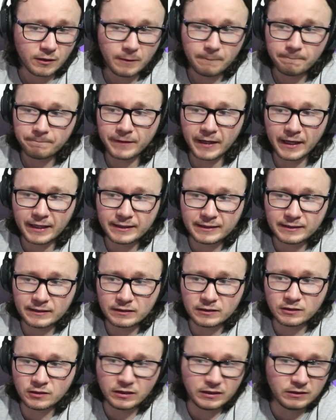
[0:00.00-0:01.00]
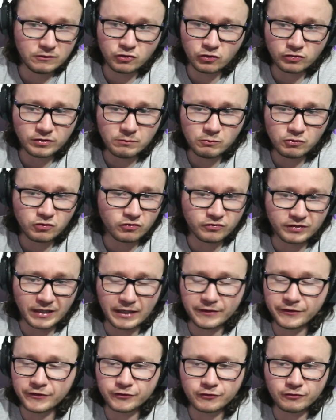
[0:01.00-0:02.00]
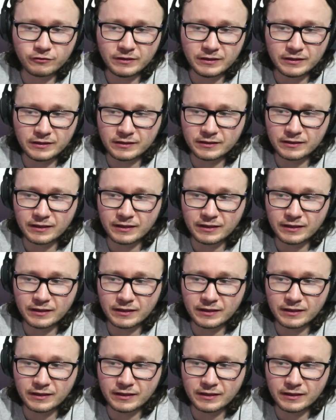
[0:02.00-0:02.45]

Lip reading: Like, Justin was just sat on the street.